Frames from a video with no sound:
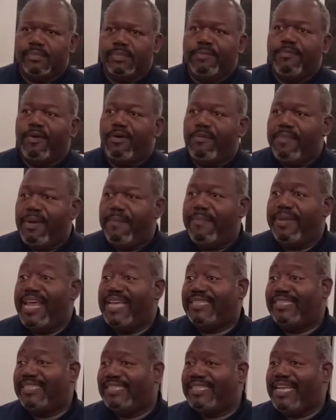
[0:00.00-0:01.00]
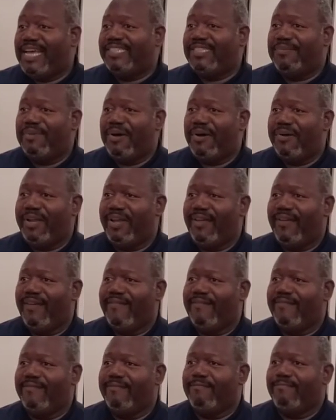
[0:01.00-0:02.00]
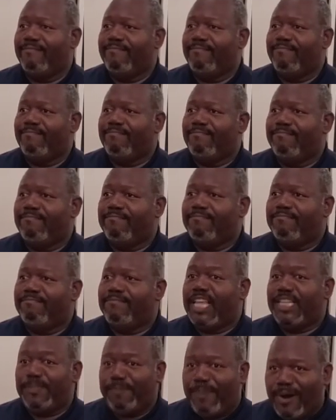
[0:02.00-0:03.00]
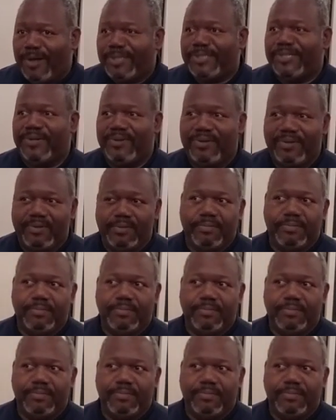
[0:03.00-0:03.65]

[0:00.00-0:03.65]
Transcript: But remember, that's his testimony. It's personal.